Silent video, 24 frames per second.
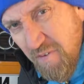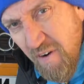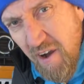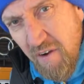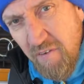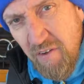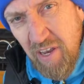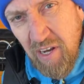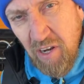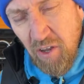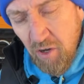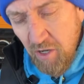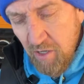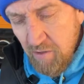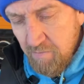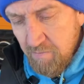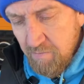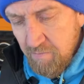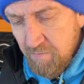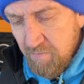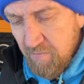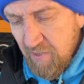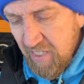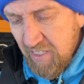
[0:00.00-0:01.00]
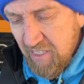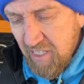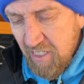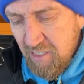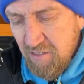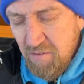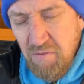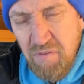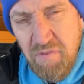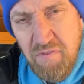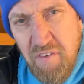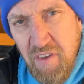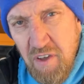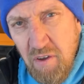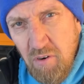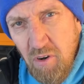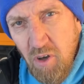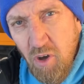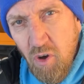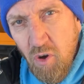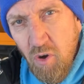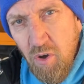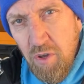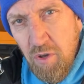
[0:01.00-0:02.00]
very like, it doesn't feel
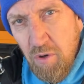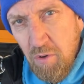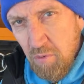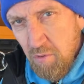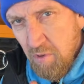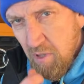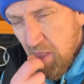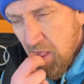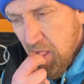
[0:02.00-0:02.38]
like oil.